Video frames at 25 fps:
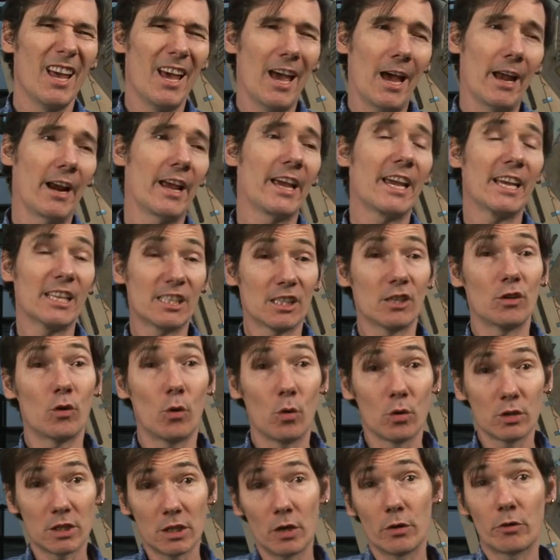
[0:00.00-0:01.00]
I guess it's
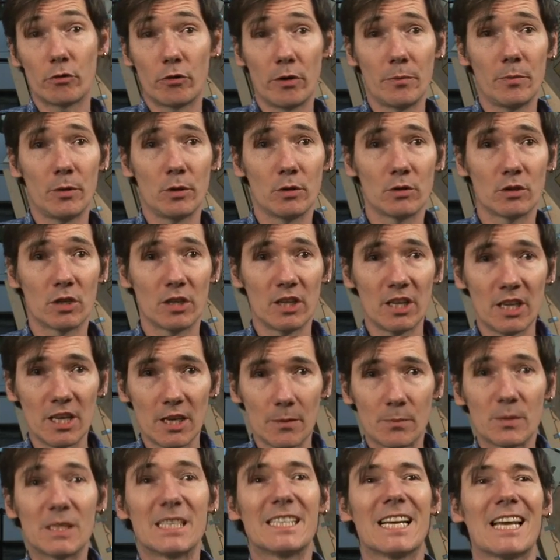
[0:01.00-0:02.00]
also a tribute to
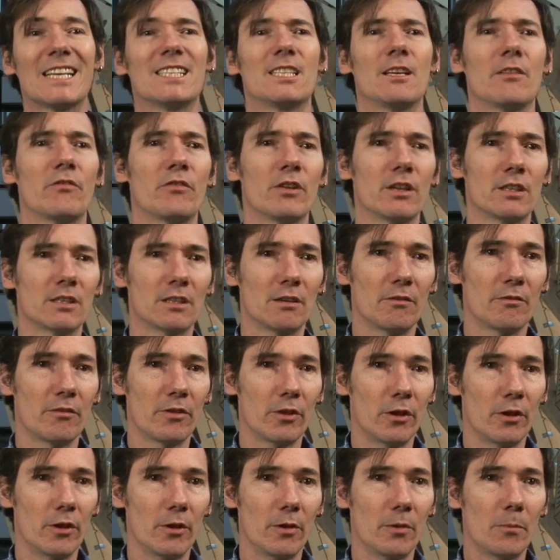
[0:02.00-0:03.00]
the obsessiveness of
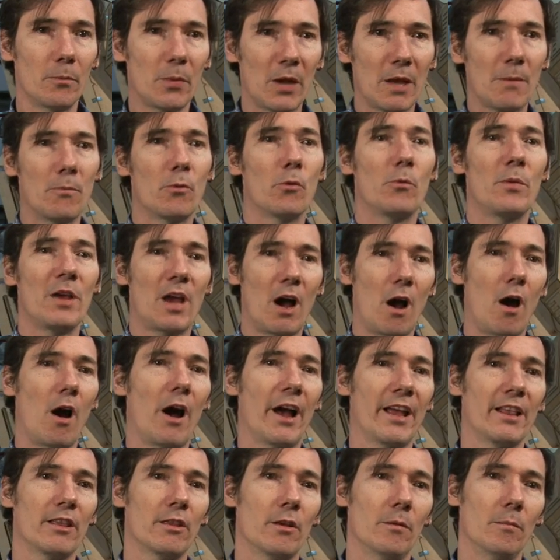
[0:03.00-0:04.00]
the people
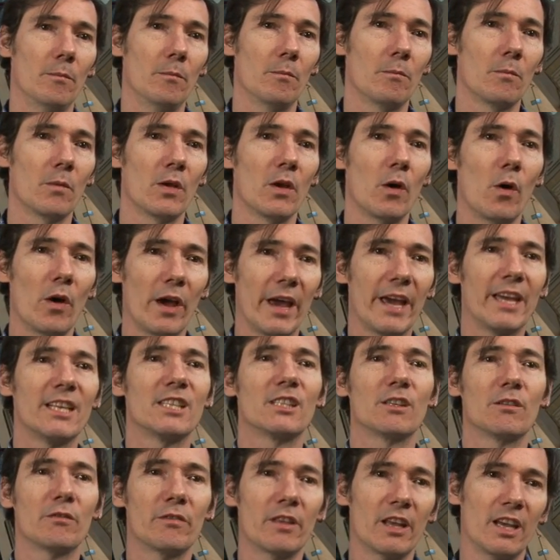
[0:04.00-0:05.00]
behind them.
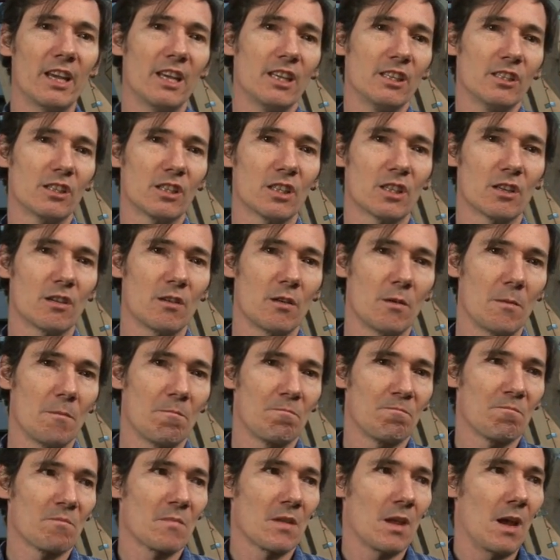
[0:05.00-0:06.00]
Each of these
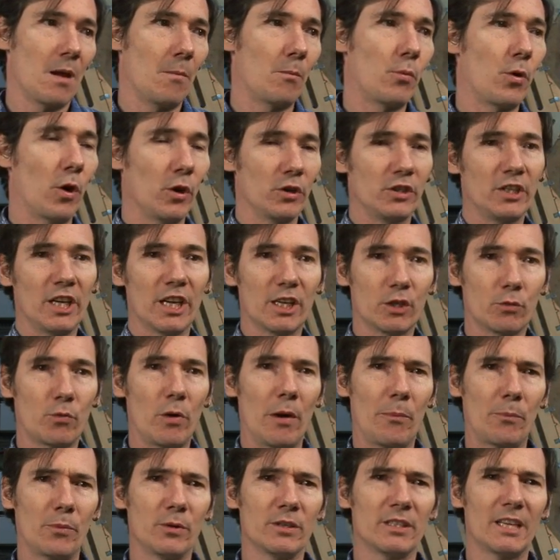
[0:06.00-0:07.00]
projects
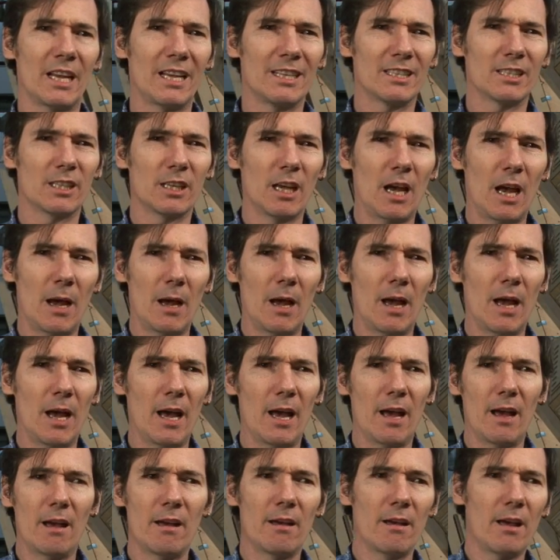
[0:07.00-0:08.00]
represents
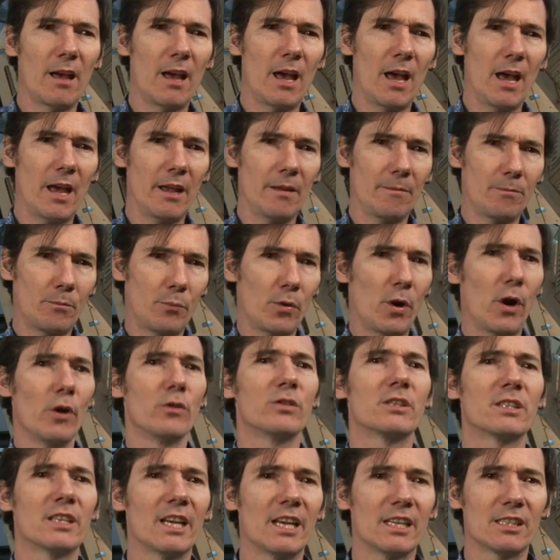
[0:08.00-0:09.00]
a
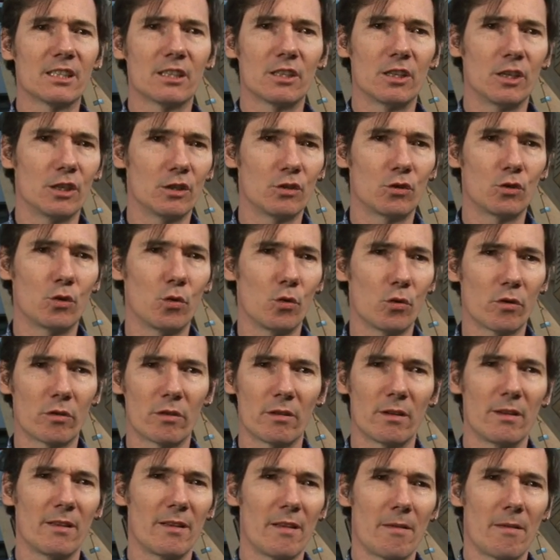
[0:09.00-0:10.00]
process that took